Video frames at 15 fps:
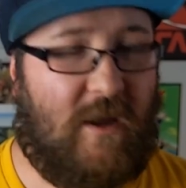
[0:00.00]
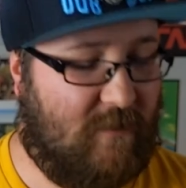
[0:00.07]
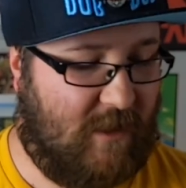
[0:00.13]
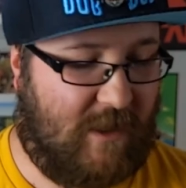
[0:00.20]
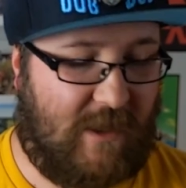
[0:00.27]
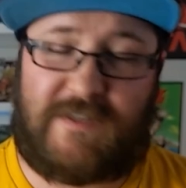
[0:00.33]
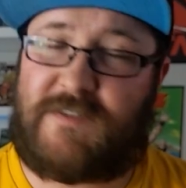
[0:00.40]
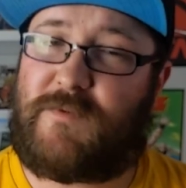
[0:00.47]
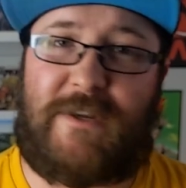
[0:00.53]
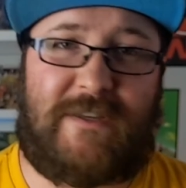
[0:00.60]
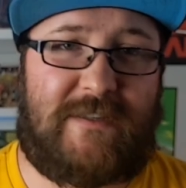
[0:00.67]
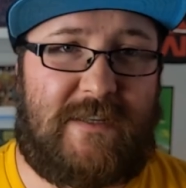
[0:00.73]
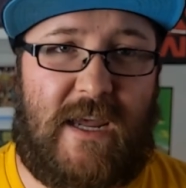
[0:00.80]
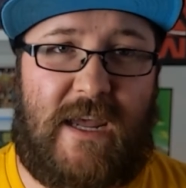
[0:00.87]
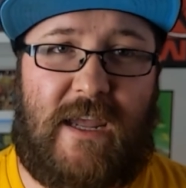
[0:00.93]
Like, it's
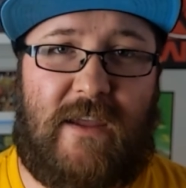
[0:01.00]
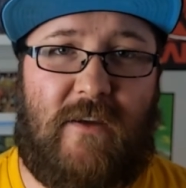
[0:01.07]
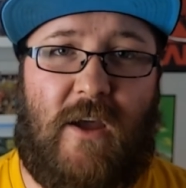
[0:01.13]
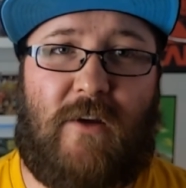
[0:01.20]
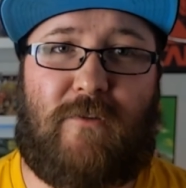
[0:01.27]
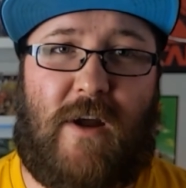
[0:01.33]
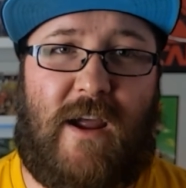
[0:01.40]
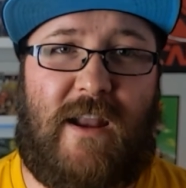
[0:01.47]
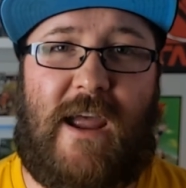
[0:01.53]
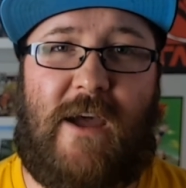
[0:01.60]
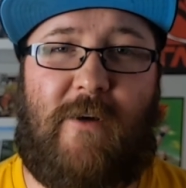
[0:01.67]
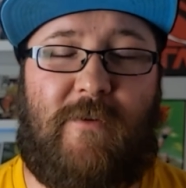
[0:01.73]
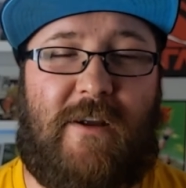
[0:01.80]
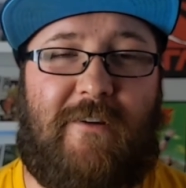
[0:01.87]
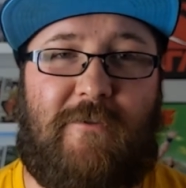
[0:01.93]
Wednesday right
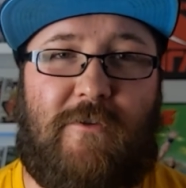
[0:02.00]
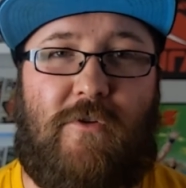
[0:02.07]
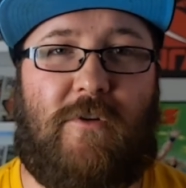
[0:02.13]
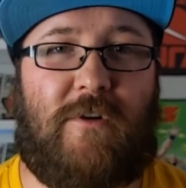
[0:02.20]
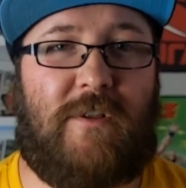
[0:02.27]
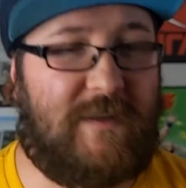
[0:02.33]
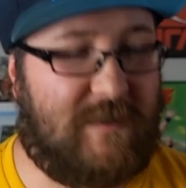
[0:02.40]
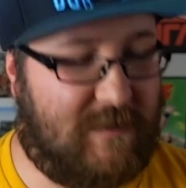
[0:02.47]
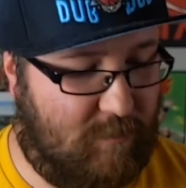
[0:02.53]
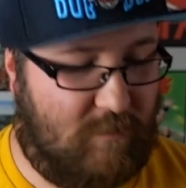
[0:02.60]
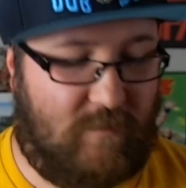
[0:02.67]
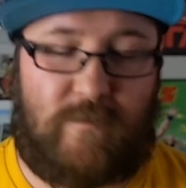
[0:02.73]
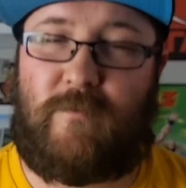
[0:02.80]
now when I record this.